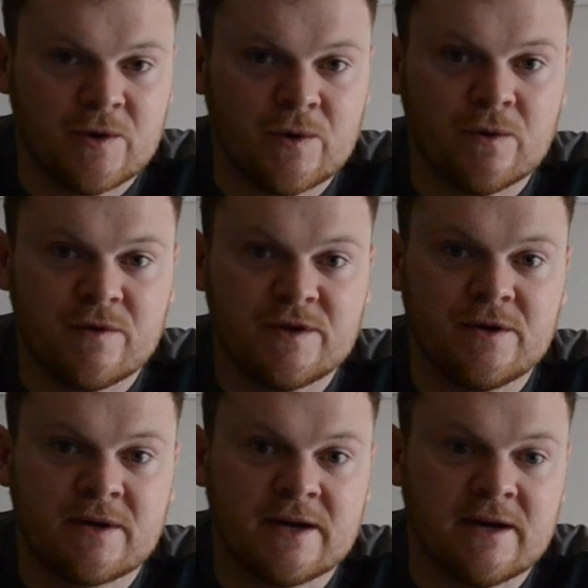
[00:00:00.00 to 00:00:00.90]
all the
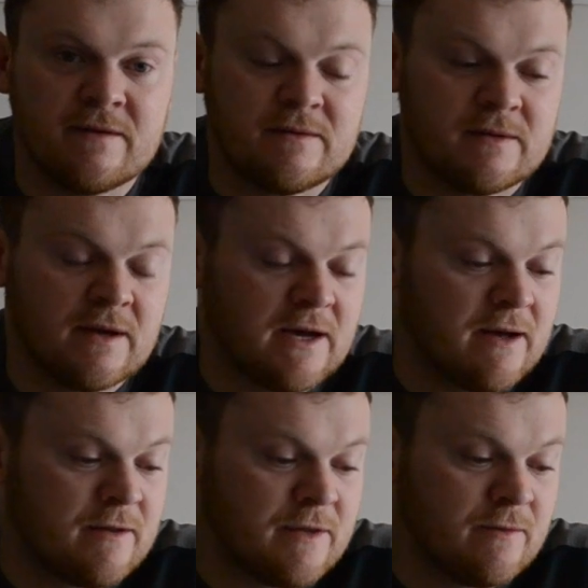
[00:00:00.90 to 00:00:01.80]
new kit and
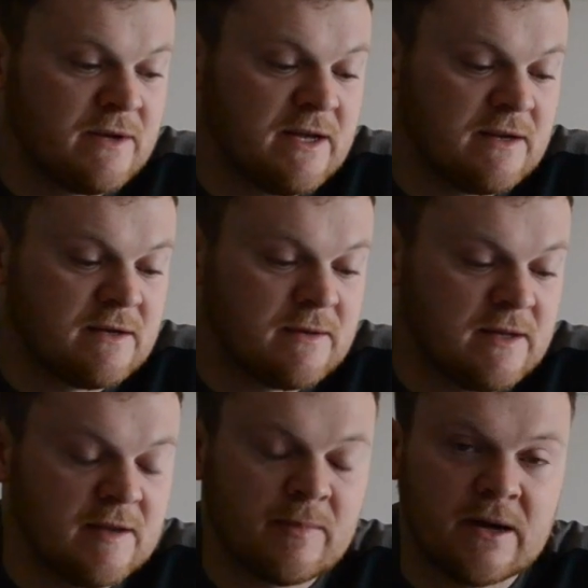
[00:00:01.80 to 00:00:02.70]
that we needed
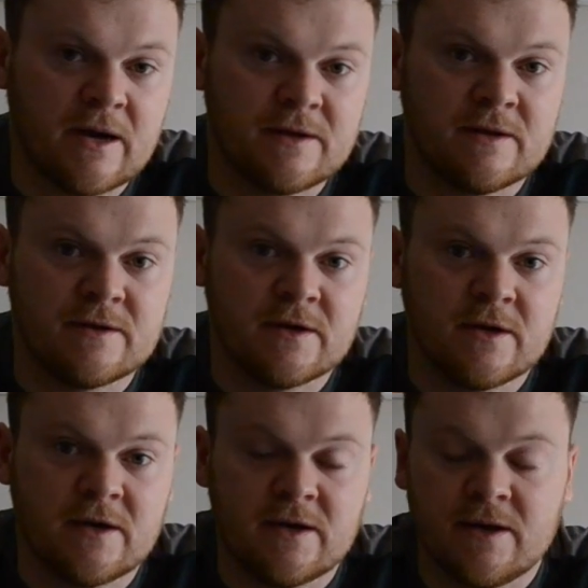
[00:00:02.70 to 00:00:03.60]
in the plant, and
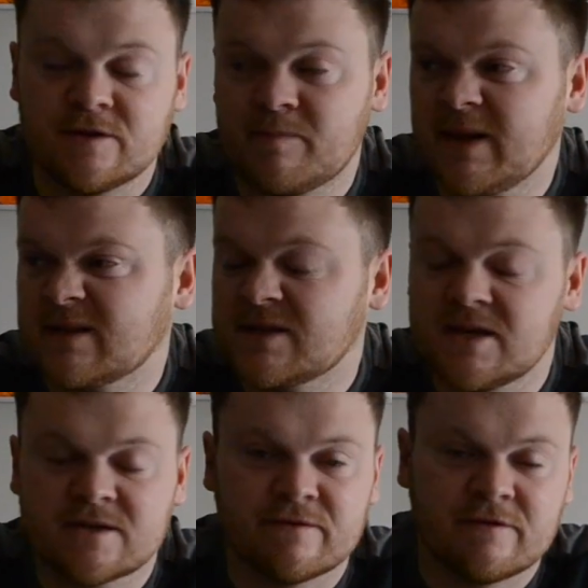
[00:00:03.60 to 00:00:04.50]
it was a big
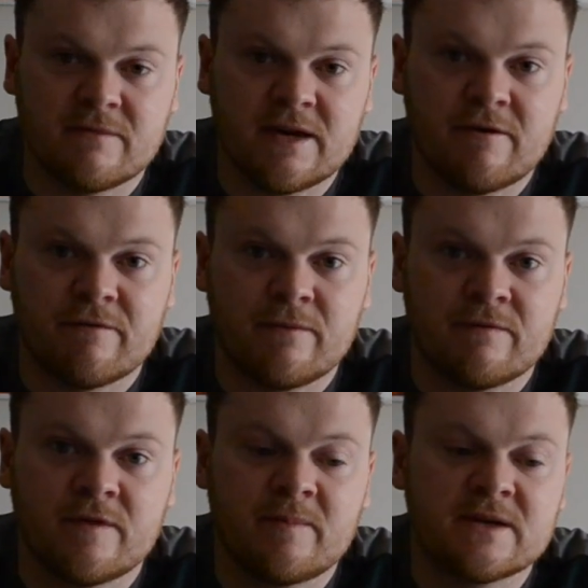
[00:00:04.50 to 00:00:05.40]
decision for me
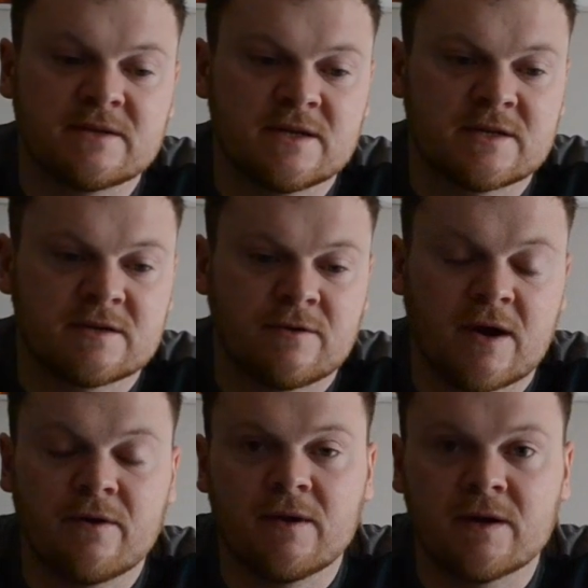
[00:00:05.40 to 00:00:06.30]
with the business
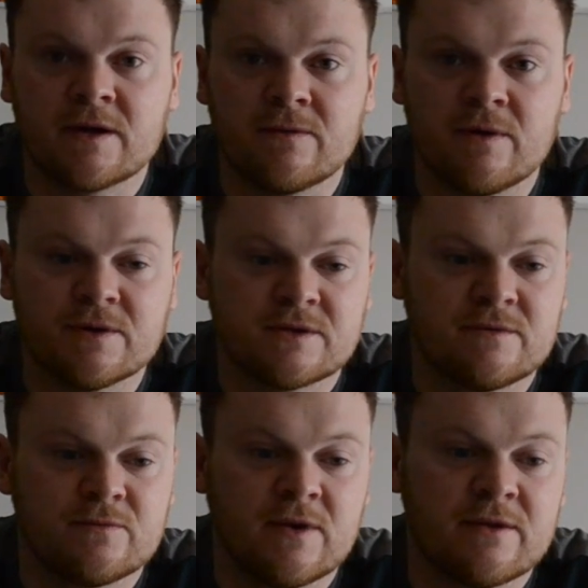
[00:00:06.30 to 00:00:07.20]
growing like it was,
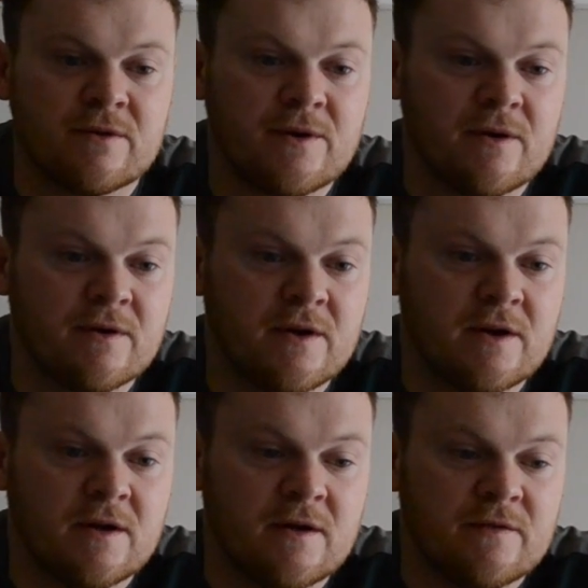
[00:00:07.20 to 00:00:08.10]
and whether or not
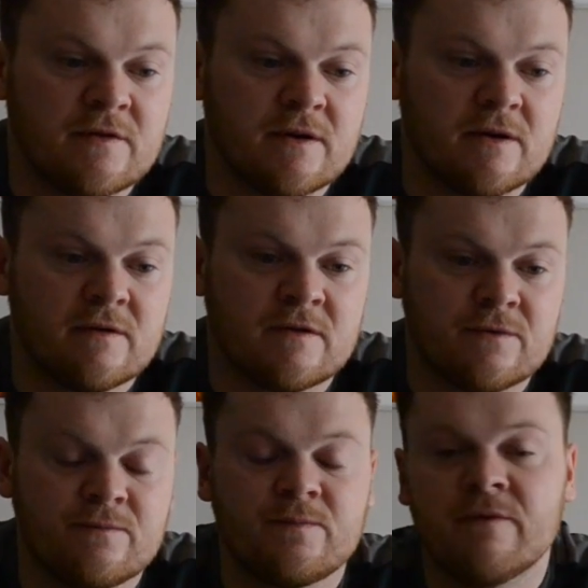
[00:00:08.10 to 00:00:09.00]
to
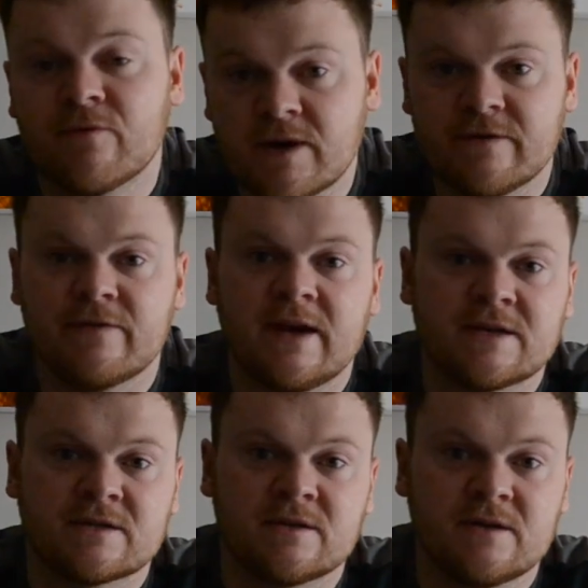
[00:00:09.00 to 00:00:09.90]

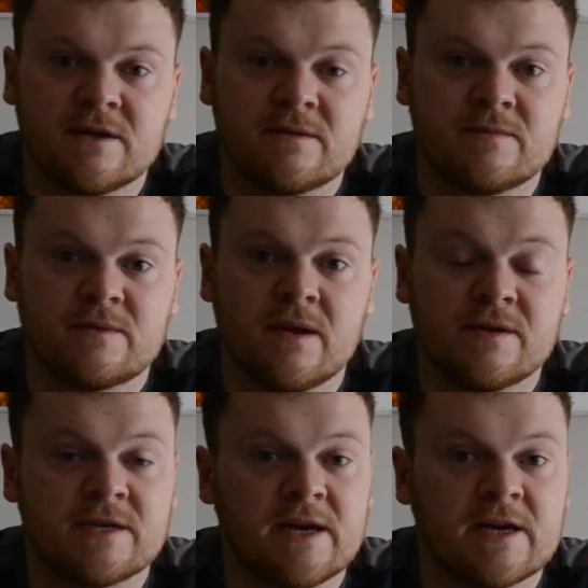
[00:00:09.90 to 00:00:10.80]
reinvest and
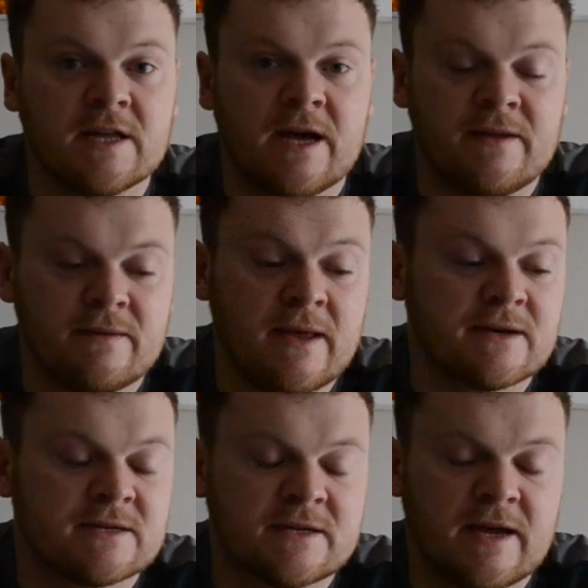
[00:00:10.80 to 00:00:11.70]
take it that
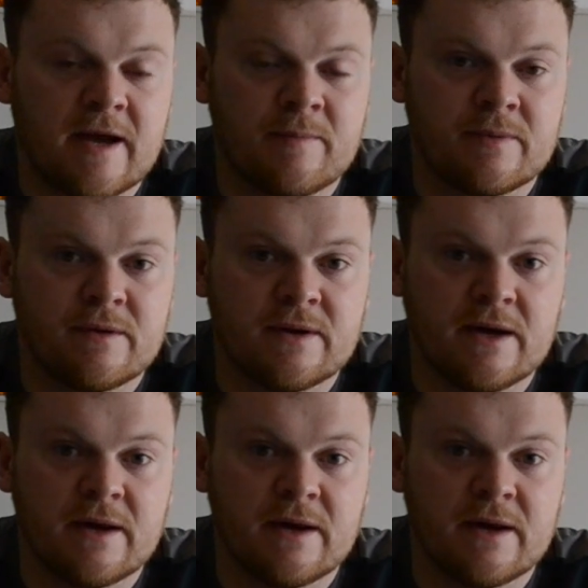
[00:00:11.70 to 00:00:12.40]
next step and